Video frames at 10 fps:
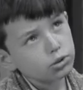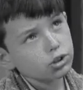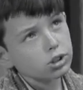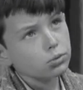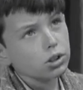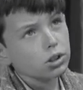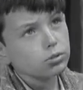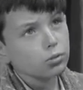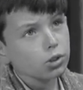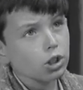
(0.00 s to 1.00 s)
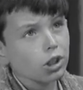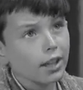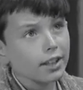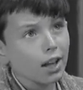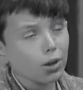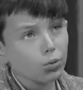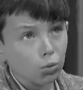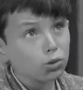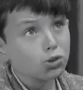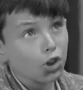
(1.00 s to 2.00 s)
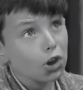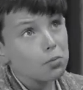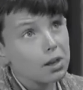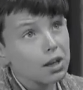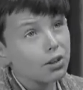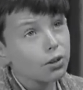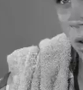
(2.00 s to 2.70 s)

Gee whiz, when you lie down, won't your hair bend?